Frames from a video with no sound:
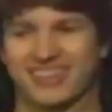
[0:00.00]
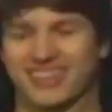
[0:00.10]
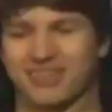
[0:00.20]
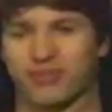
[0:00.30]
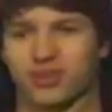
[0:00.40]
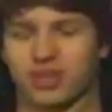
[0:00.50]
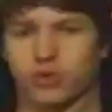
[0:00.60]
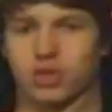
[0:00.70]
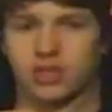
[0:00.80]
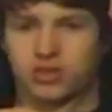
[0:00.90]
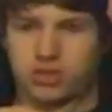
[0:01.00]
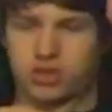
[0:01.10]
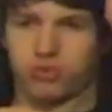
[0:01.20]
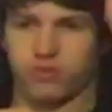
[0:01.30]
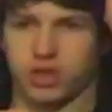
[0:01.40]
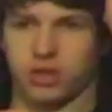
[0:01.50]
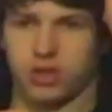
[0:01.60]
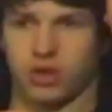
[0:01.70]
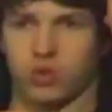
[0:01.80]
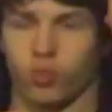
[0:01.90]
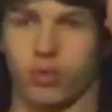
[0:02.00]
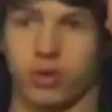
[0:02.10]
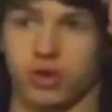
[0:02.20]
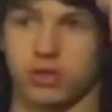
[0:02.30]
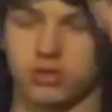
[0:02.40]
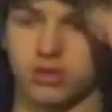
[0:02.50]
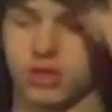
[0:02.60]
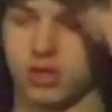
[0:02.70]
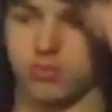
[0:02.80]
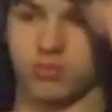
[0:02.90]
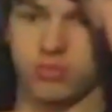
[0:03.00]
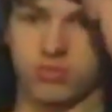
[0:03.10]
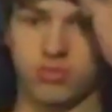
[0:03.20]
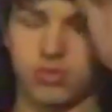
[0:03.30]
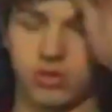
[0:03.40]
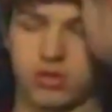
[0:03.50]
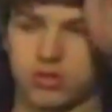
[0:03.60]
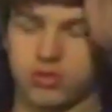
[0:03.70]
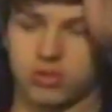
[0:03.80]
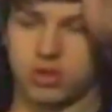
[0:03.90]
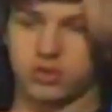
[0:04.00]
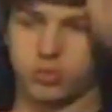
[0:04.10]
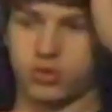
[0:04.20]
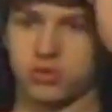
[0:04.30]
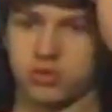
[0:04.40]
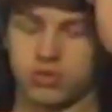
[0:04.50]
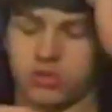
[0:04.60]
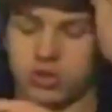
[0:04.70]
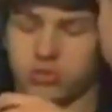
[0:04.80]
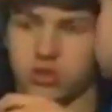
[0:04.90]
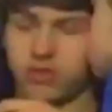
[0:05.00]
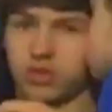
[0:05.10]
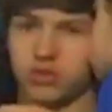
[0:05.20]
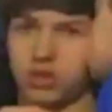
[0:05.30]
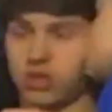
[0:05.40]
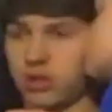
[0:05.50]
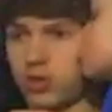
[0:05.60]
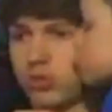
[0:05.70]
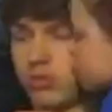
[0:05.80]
they've got like all that type of like weaponized, like sports type stuff there. So I think I might